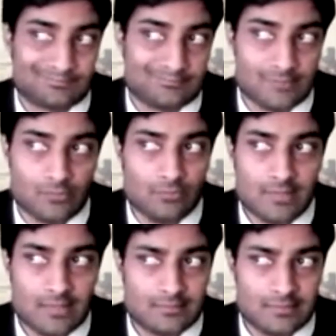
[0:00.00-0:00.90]
only I
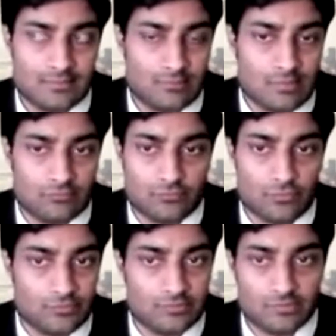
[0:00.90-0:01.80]
think around 4 to
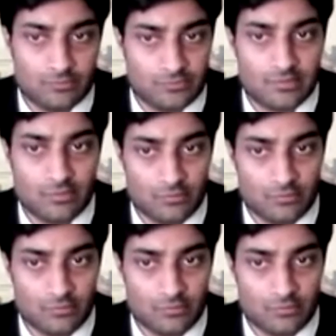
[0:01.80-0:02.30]
6% of the